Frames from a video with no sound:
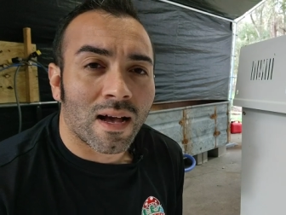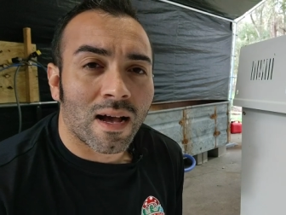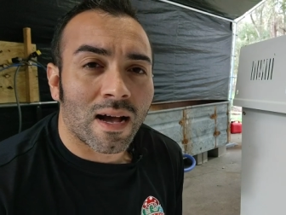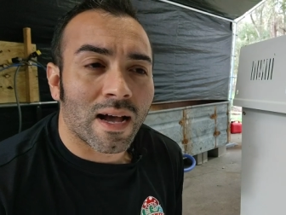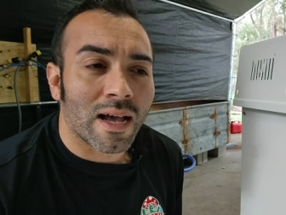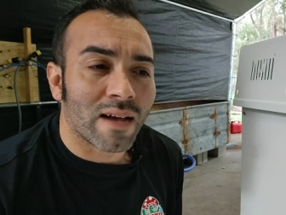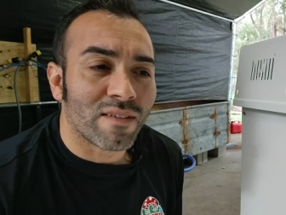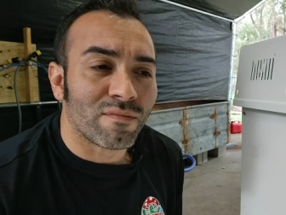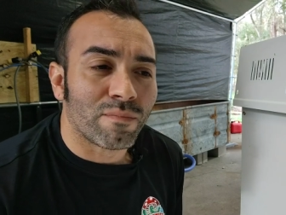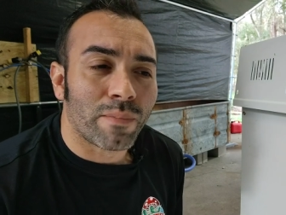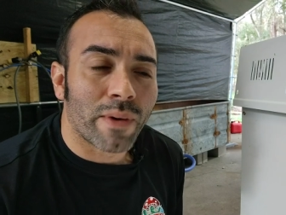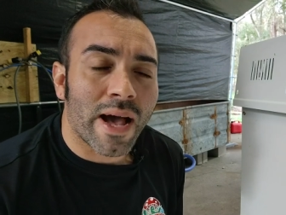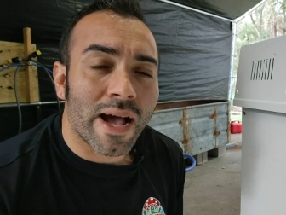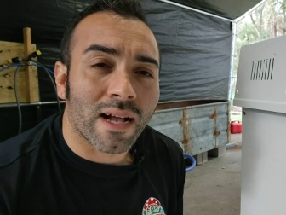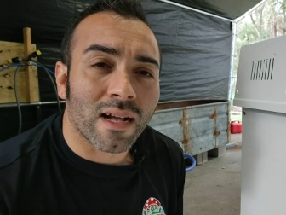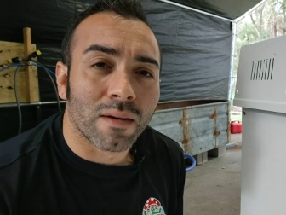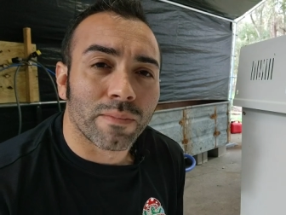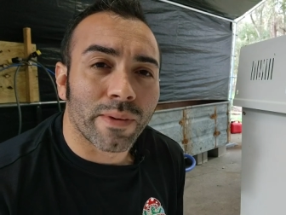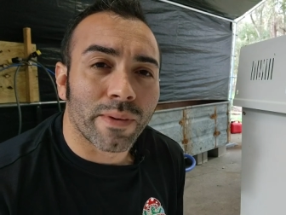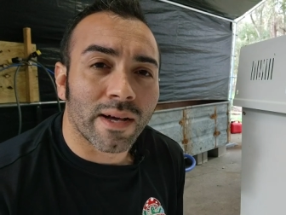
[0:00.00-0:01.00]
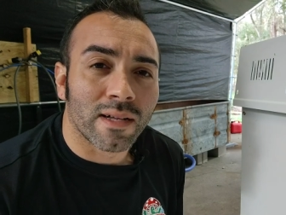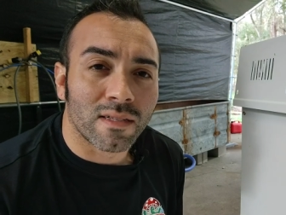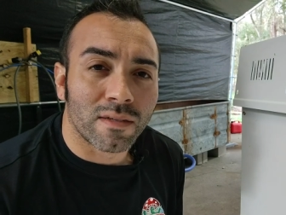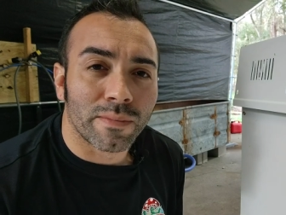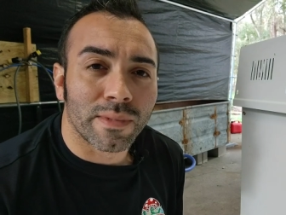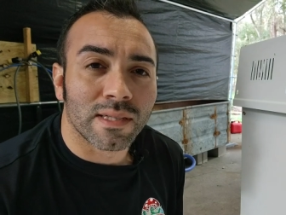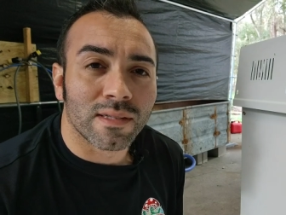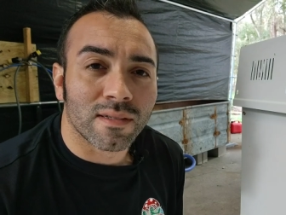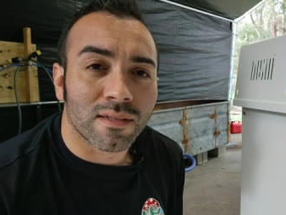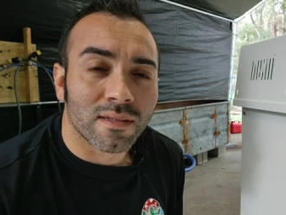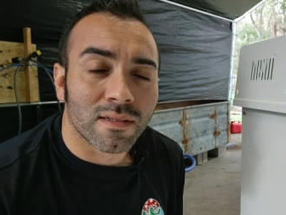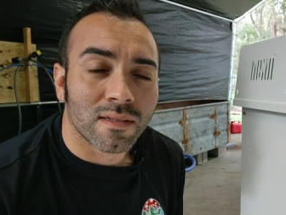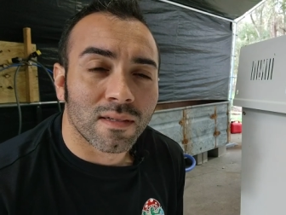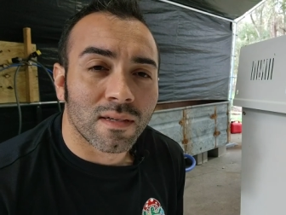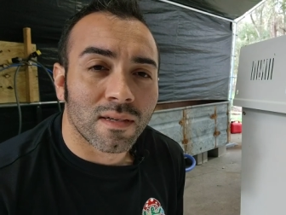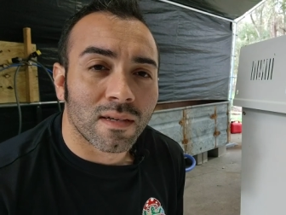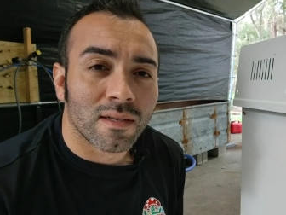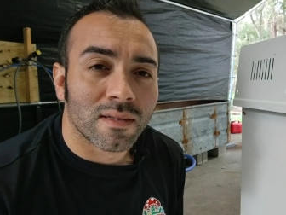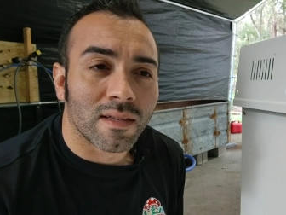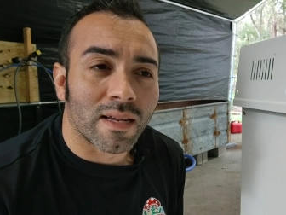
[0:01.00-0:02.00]
I have backup elements
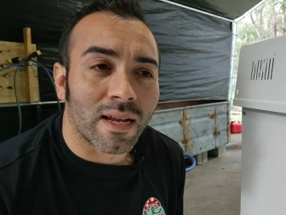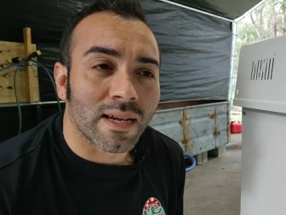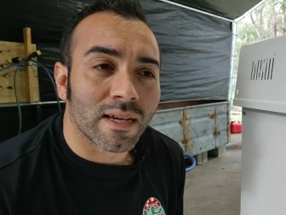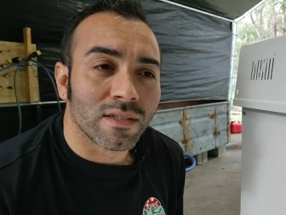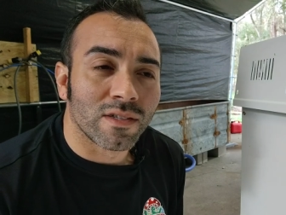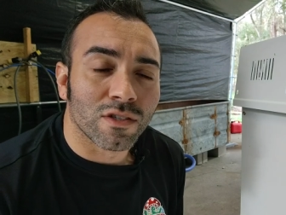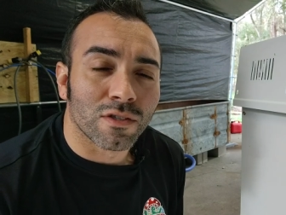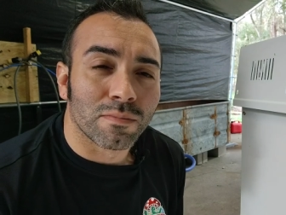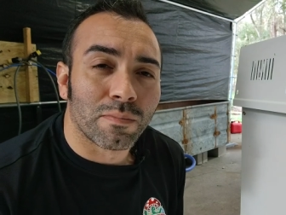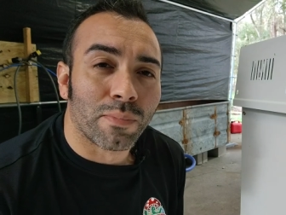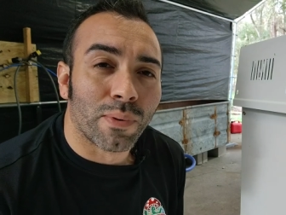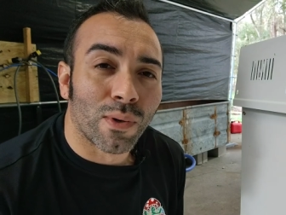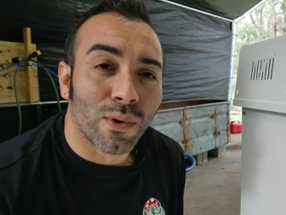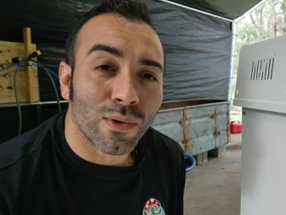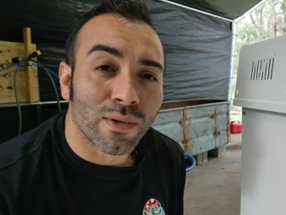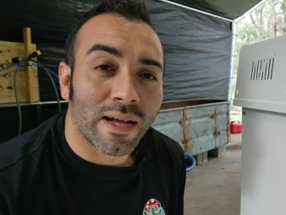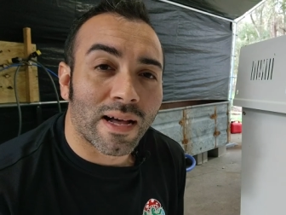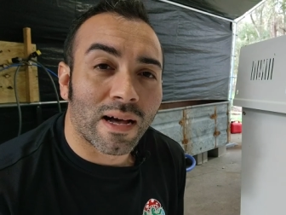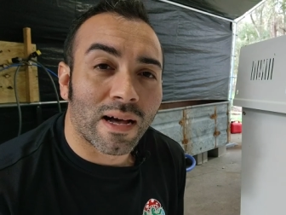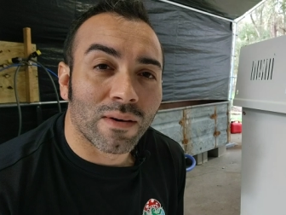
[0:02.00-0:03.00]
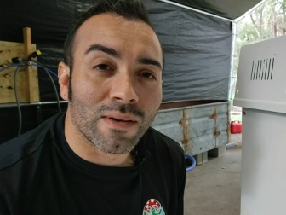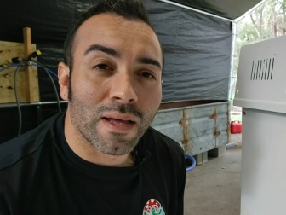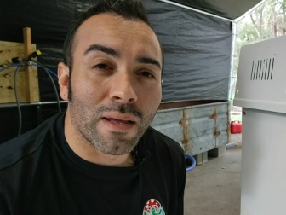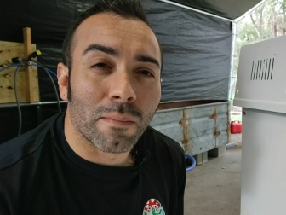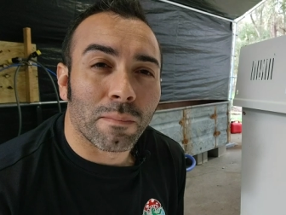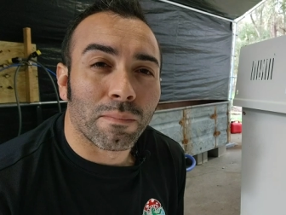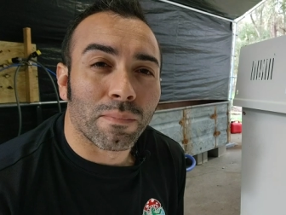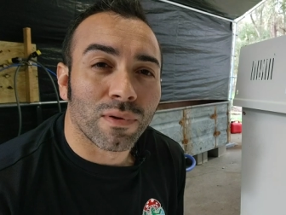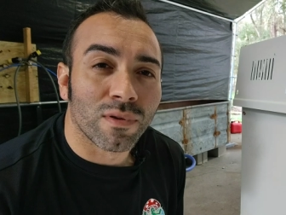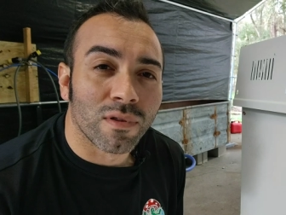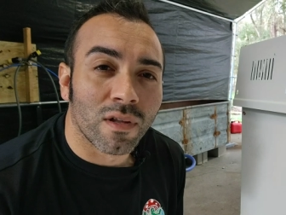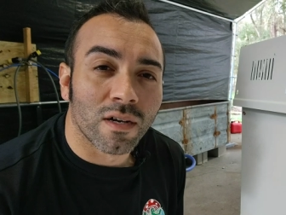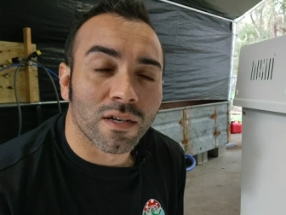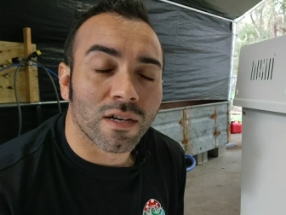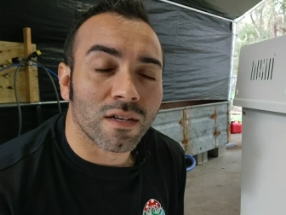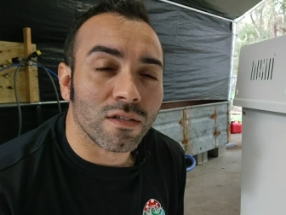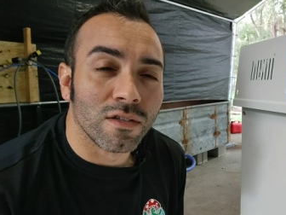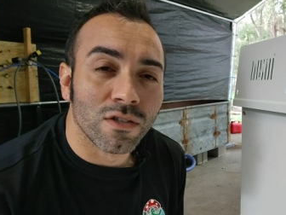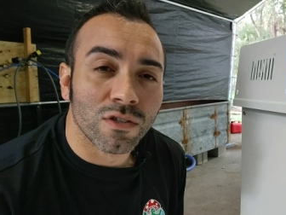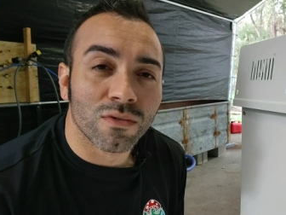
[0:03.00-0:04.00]
that I could just pull out and plug
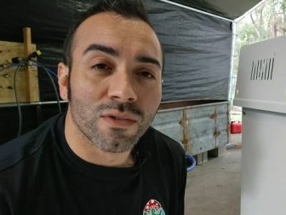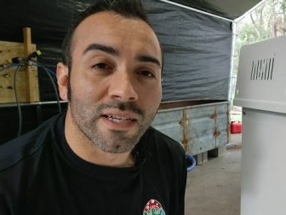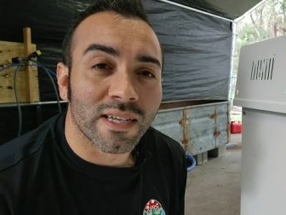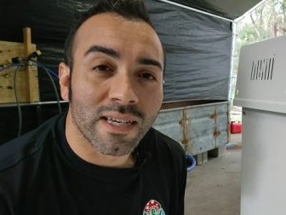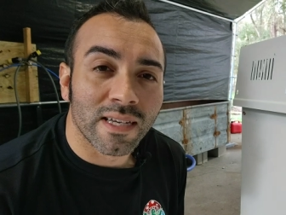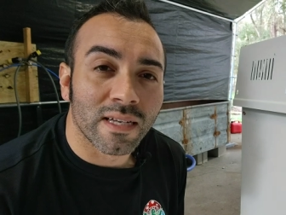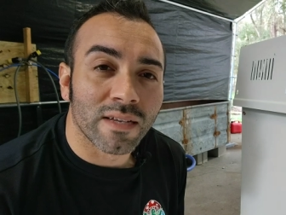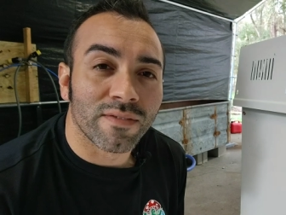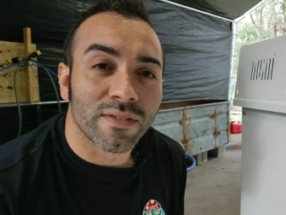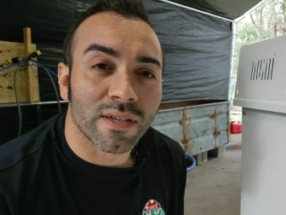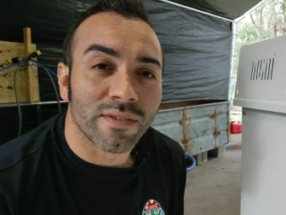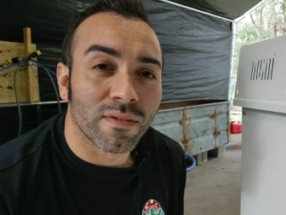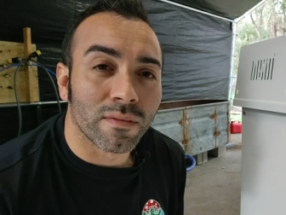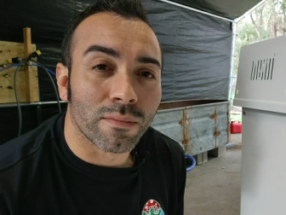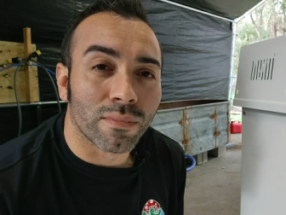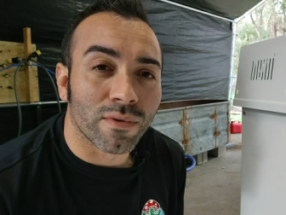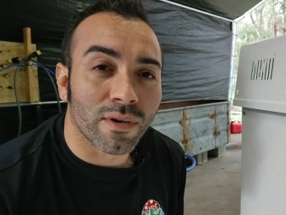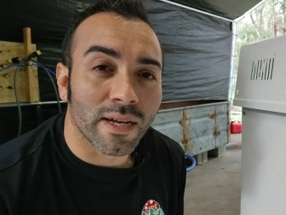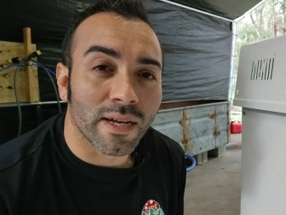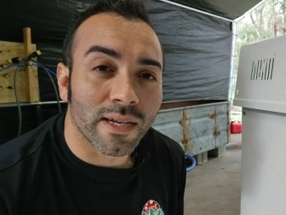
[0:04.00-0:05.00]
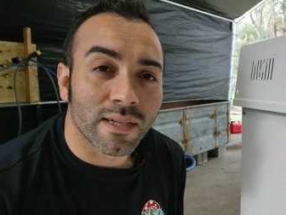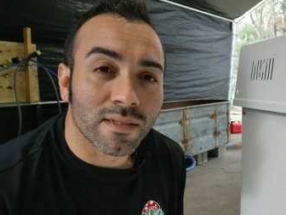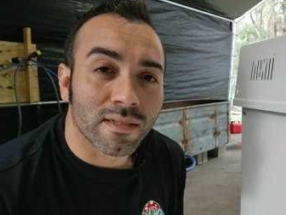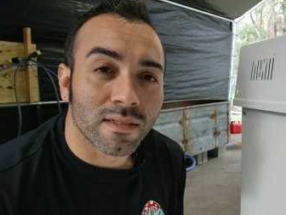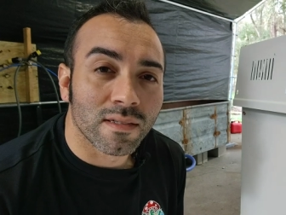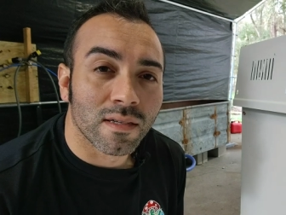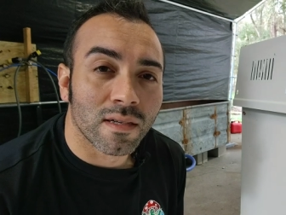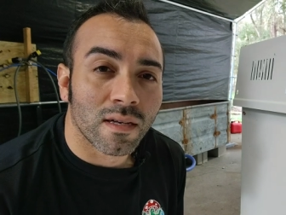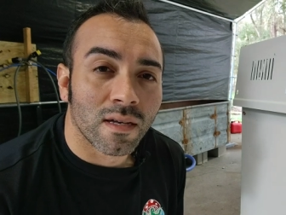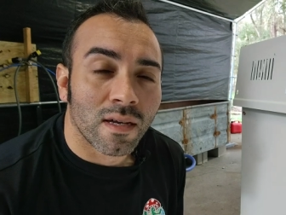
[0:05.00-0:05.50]
a new one in if it even breaks.